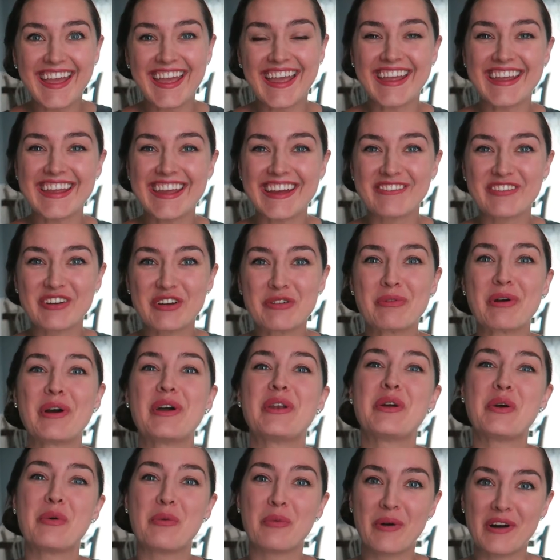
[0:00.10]
Hey
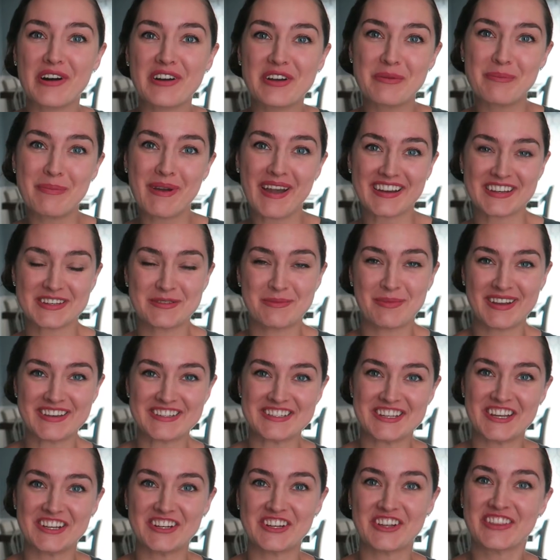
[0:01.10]
everyone, welcome back to my
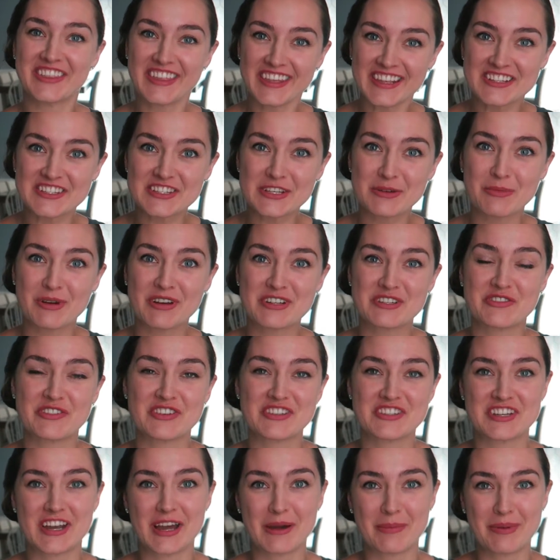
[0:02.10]
channel. Thanks so much for
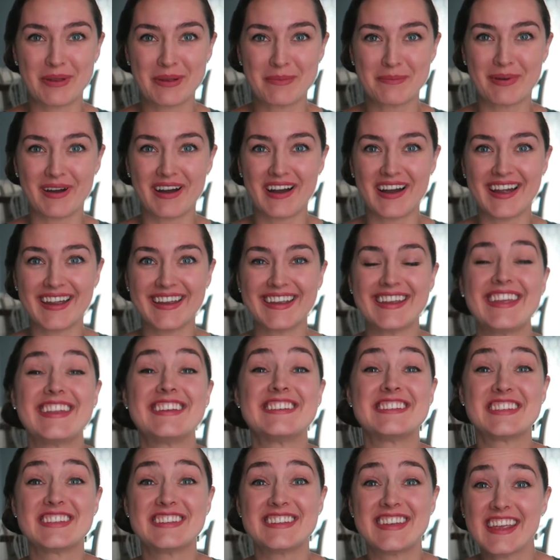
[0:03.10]
stopping by.
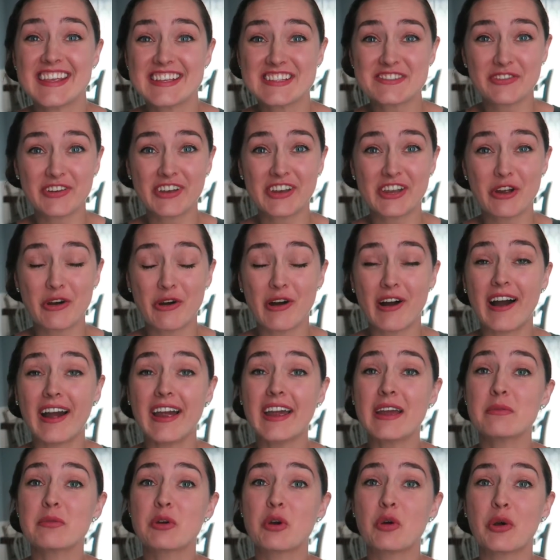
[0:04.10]
In today's video, I
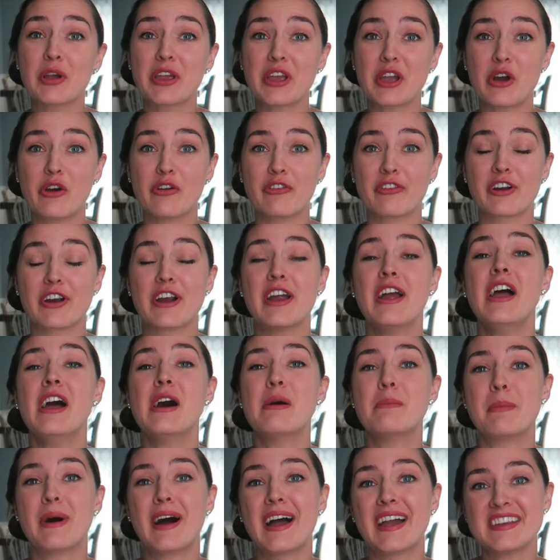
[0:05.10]
am going over
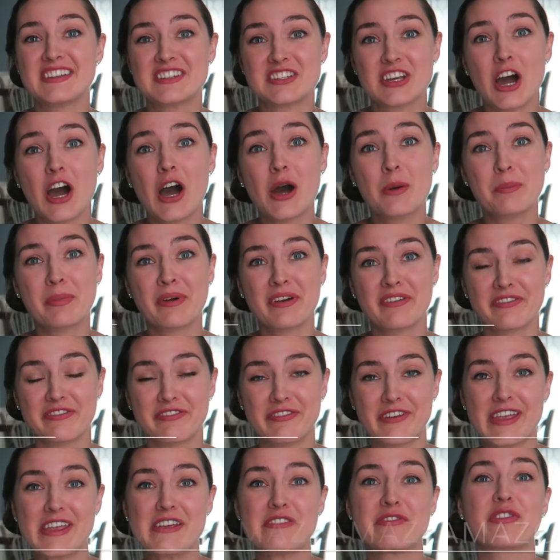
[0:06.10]
my top
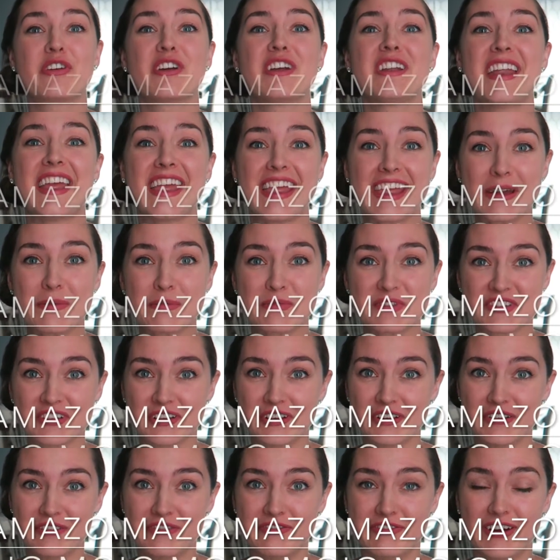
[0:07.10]
favorite
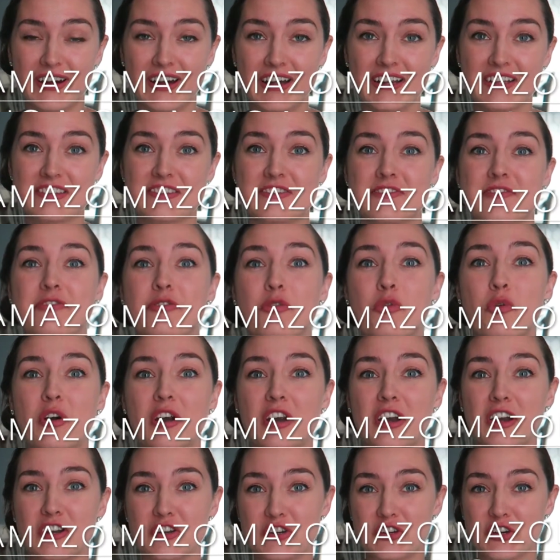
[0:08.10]
Amazon finds
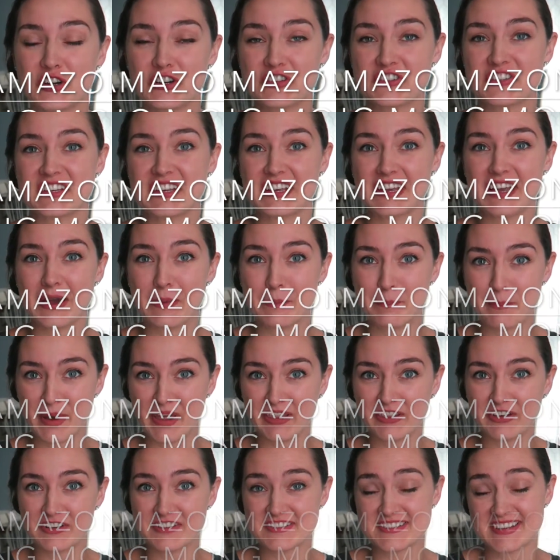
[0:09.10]
for nursing
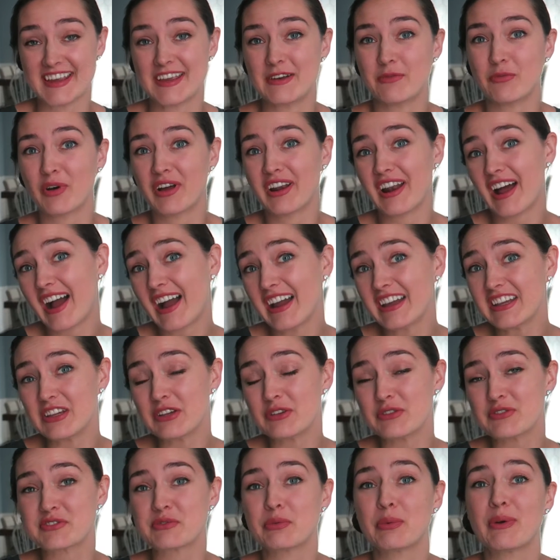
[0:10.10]
mothers and what I
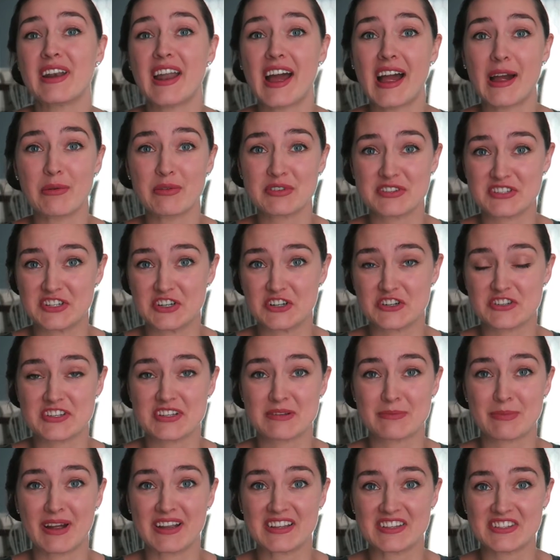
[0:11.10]
used when I was
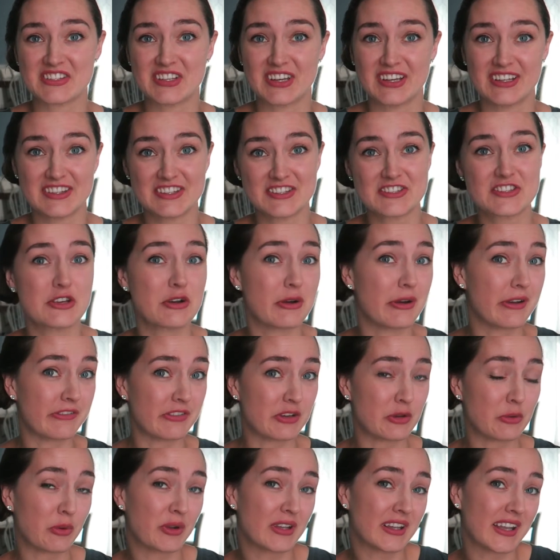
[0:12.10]
nursing my son. So if
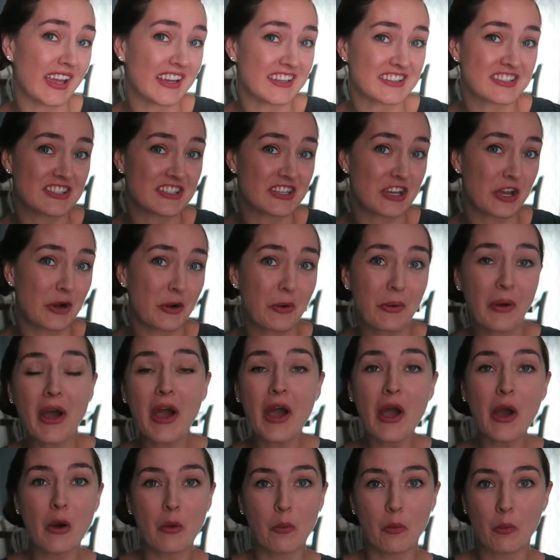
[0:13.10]
you would like to know
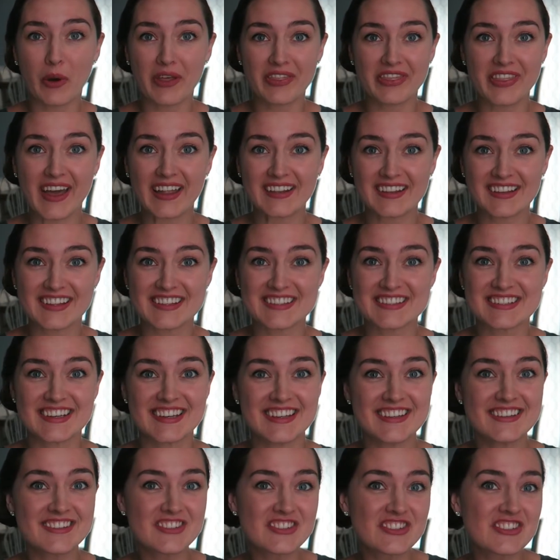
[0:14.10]
what that list
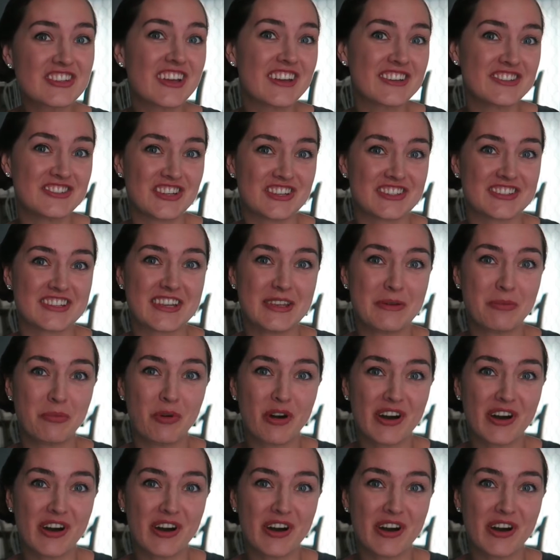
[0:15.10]
is, just keep